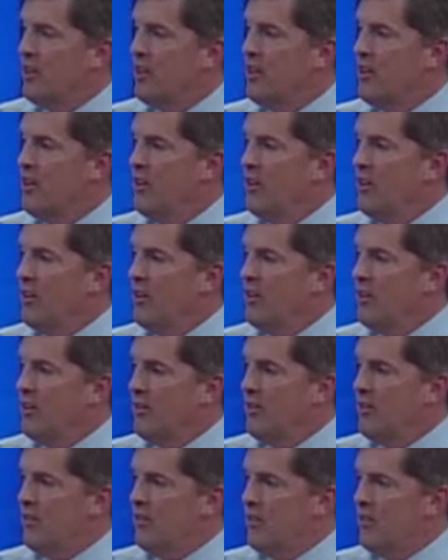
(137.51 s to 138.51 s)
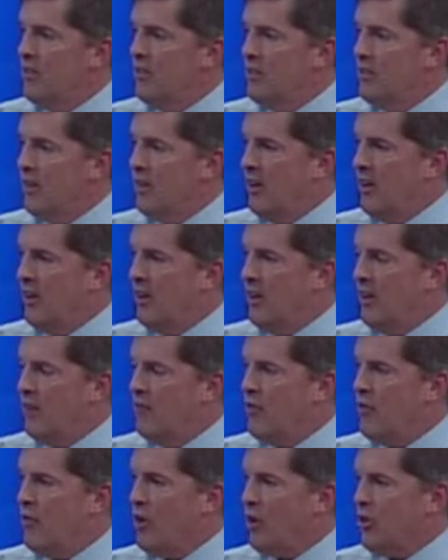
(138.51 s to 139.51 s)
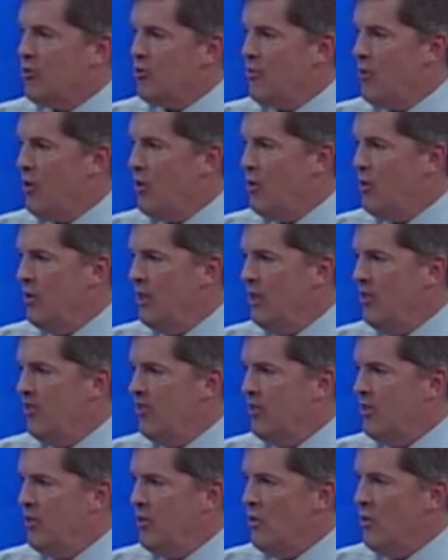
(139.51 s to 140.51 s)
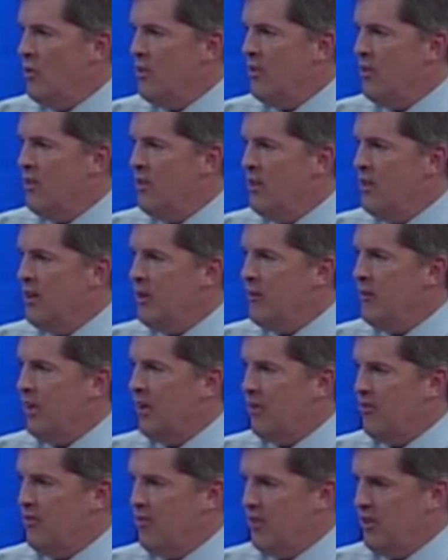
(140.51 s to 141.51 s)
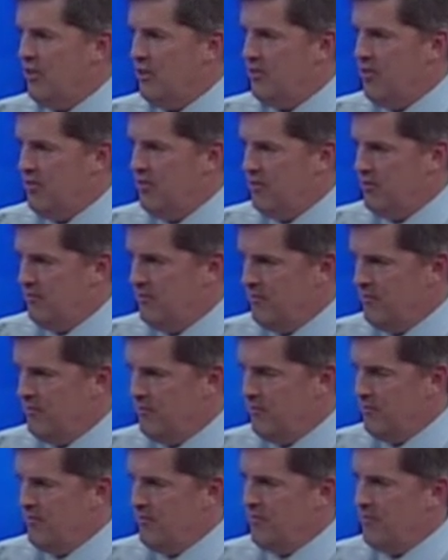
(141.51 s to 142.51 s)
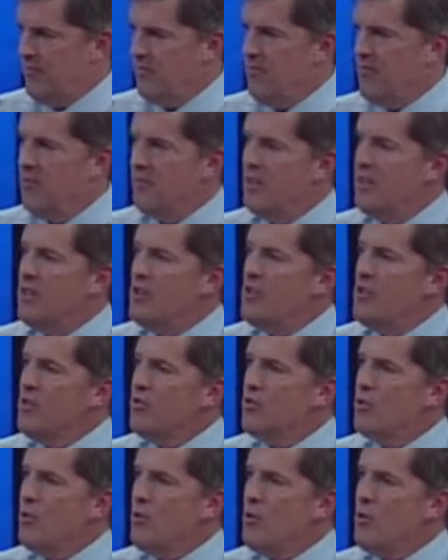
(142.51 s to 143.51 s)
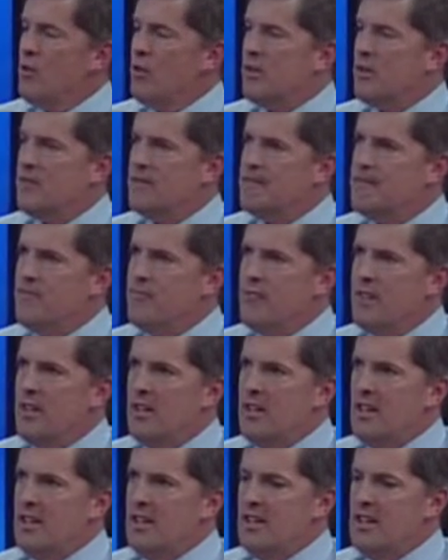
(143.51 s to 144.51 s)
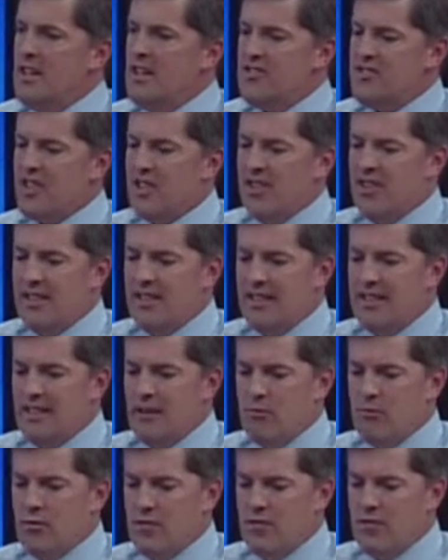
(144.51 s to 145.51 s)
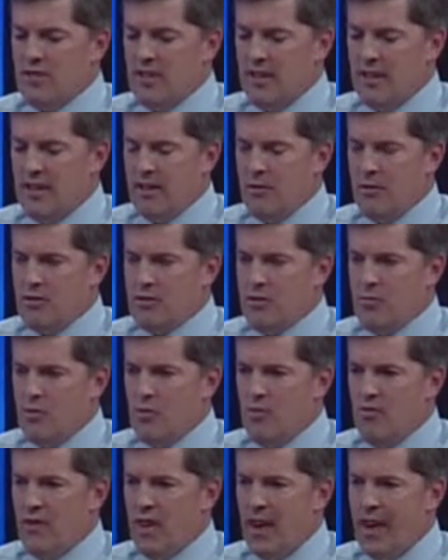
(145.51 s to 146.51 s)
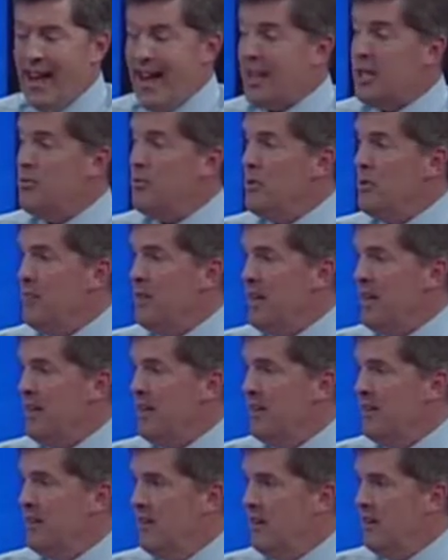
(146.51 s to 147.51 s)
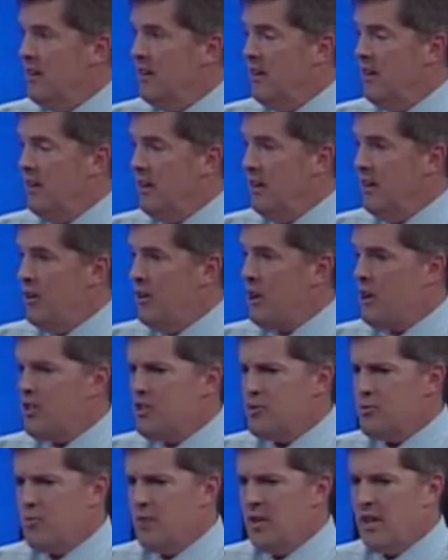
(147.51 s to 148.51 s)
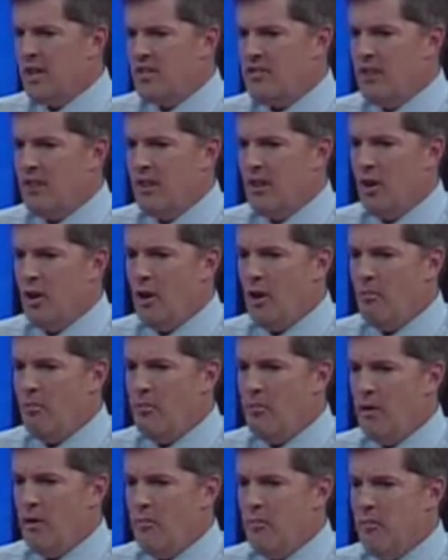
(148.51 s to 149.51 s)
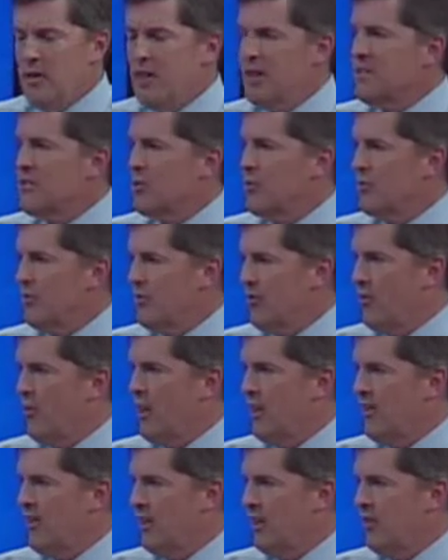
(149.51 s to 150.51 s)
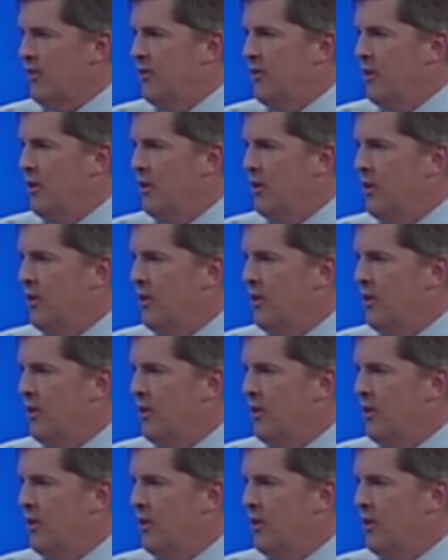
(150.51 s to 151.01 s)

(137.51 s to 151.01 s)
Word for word: And the four towns are? Uh, Foxborough, Easton, Norton, and Mansfield. Okay. So um, yes, I think that was uh, it was a move that had to be made. Uh, not just because of the law, but because it was the right thing to do.